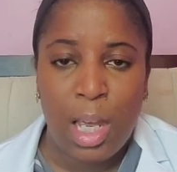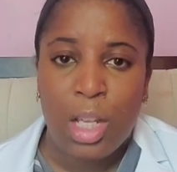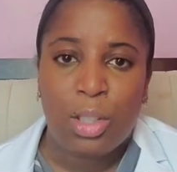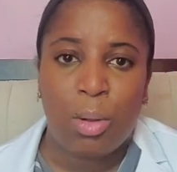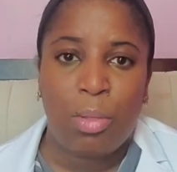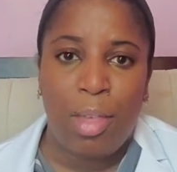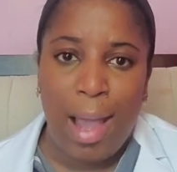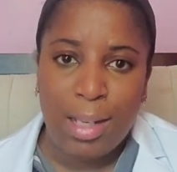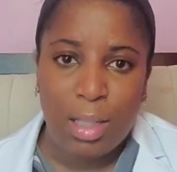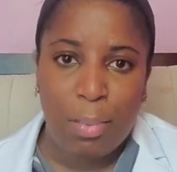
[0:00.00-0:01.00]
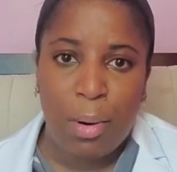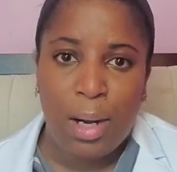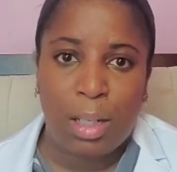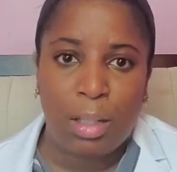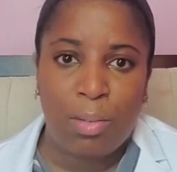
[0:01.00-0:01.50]
So that's the part
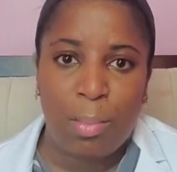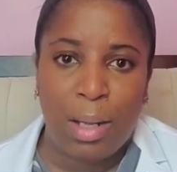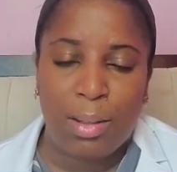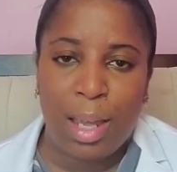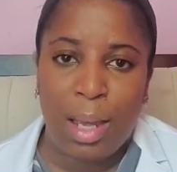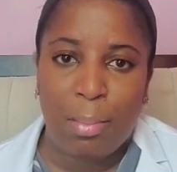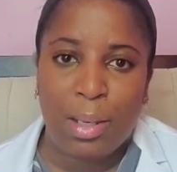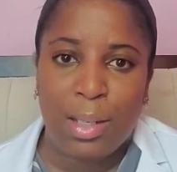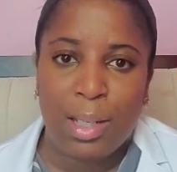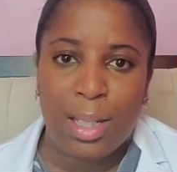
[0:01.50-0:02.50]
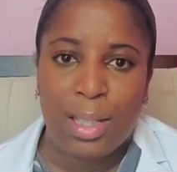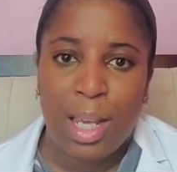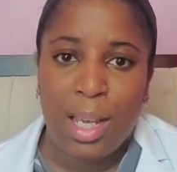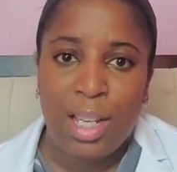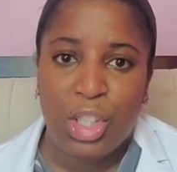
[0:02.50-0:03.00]
I love about that, because
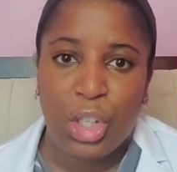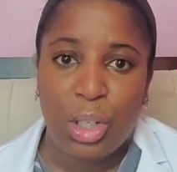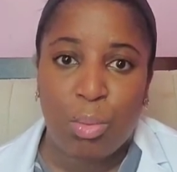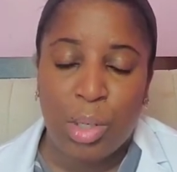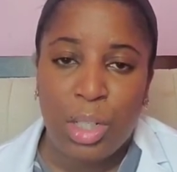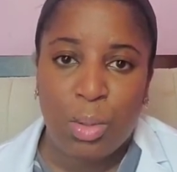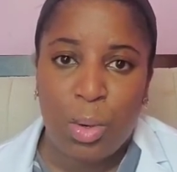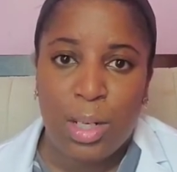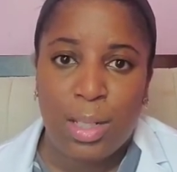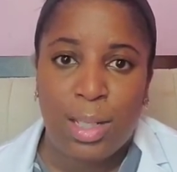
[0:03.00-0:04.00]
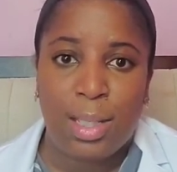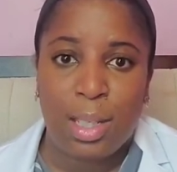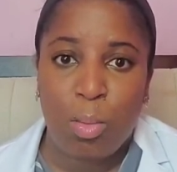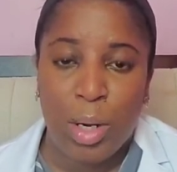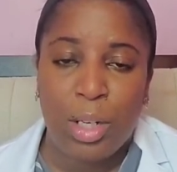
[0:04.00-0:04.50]
it's a good resource to
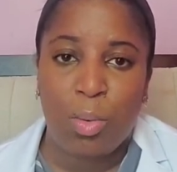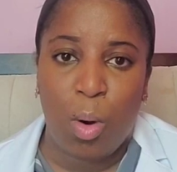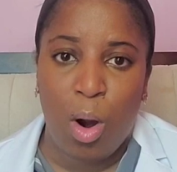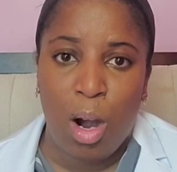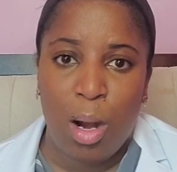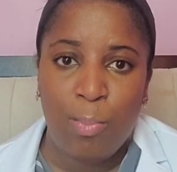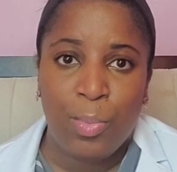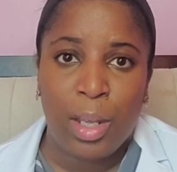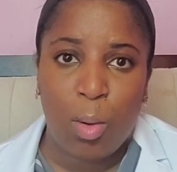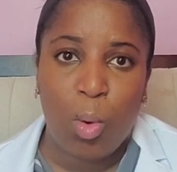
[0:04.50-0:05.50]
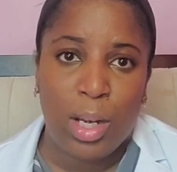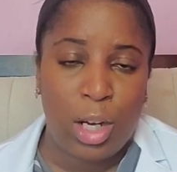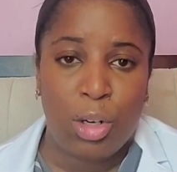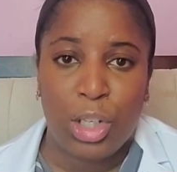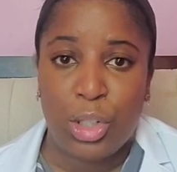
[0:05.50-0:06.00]
see where you are and what
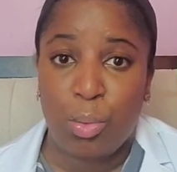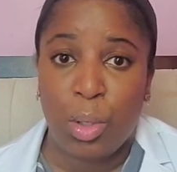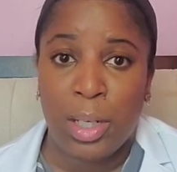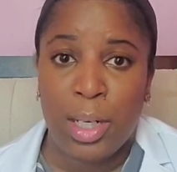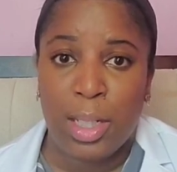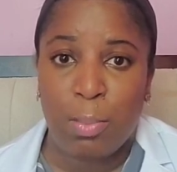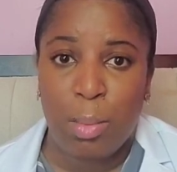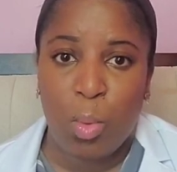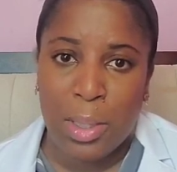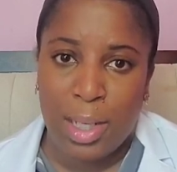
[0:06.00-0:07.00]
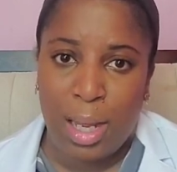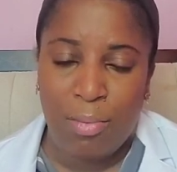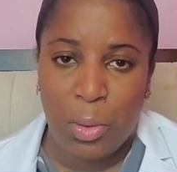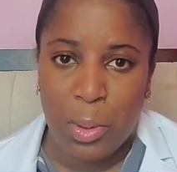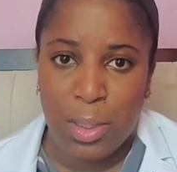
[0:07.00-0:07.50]
areas you really need to spend more time
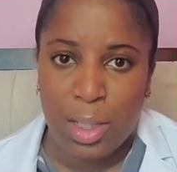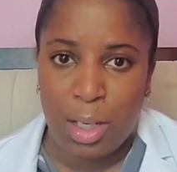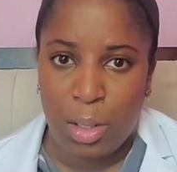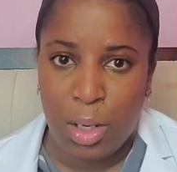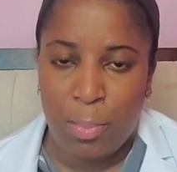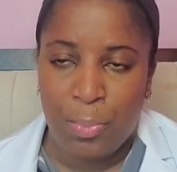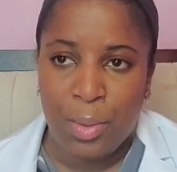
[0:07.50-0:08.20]
focusing in on.